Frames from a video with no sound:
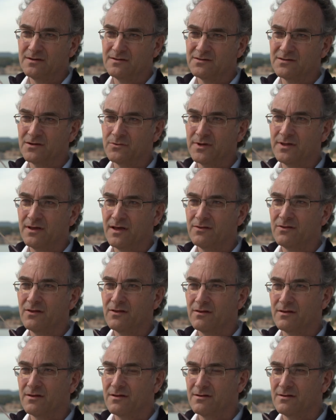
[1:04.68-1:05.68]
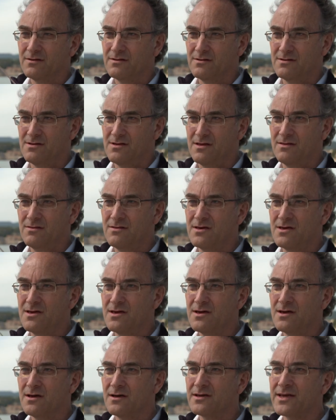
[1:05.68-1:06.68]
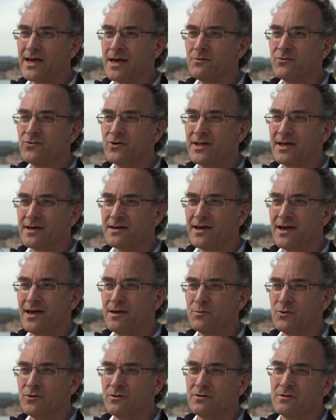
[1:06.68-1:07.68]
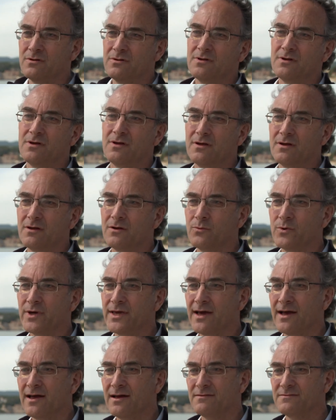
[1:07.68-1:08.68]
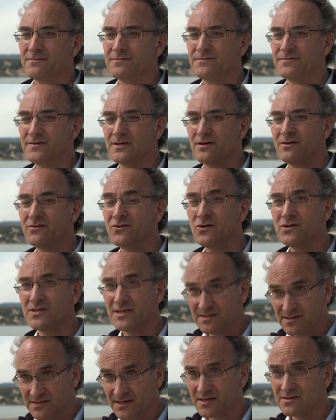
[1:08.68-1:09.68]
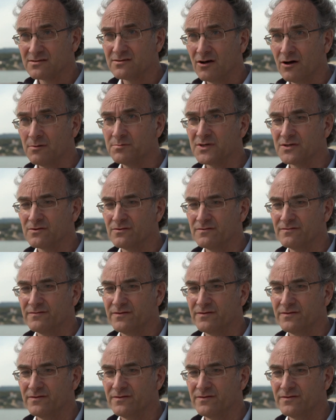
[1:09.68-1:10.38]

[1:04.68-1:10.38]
So in, in, in the uh, K M three net cable, we have uh, thirty-six optical